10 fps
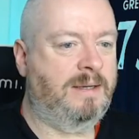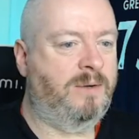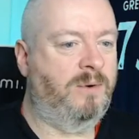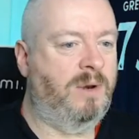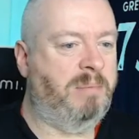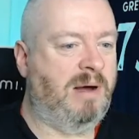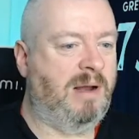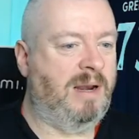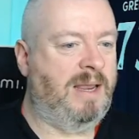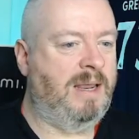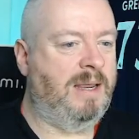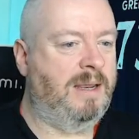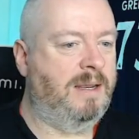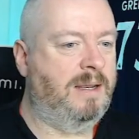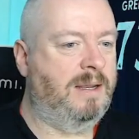Koulibaly.
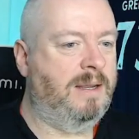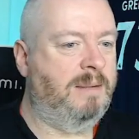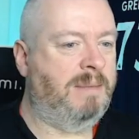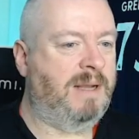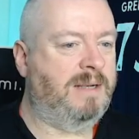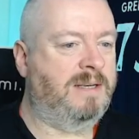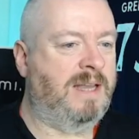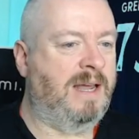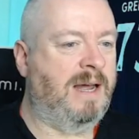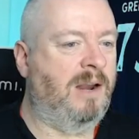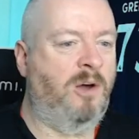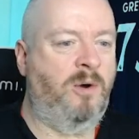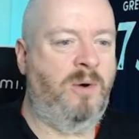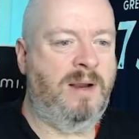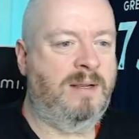Back to
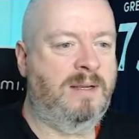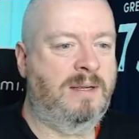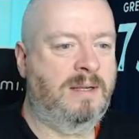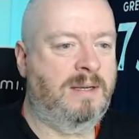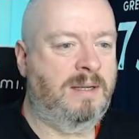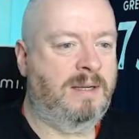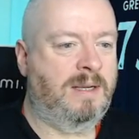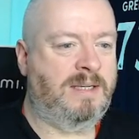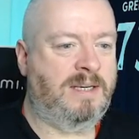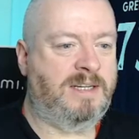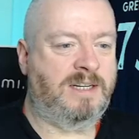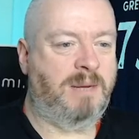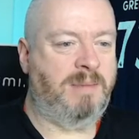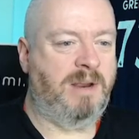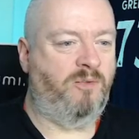Diallo. Is this just
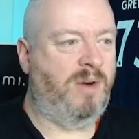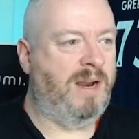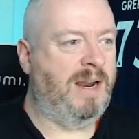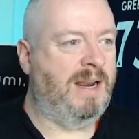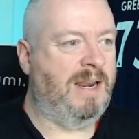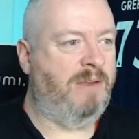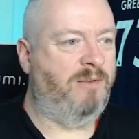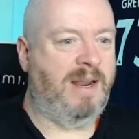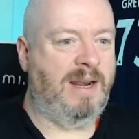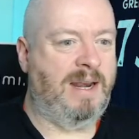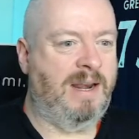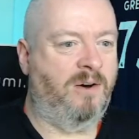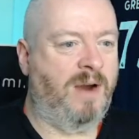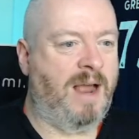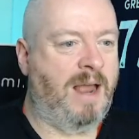going to be a really, really
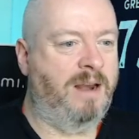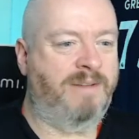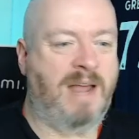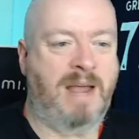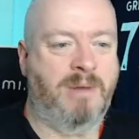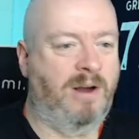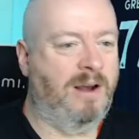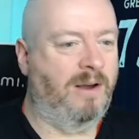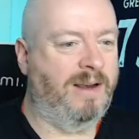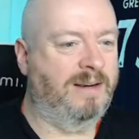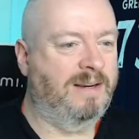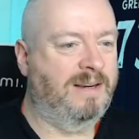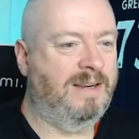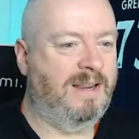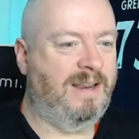long end of game highlight?
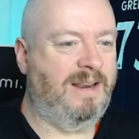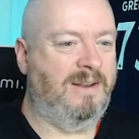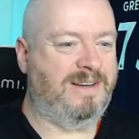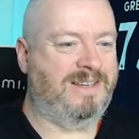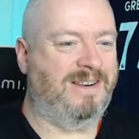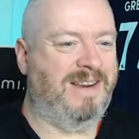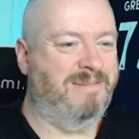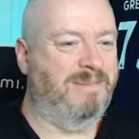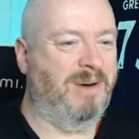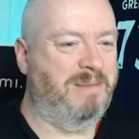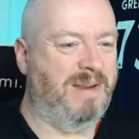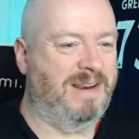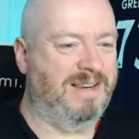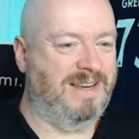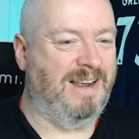Looks like it might be,
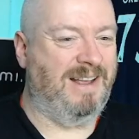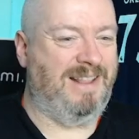doesn't it?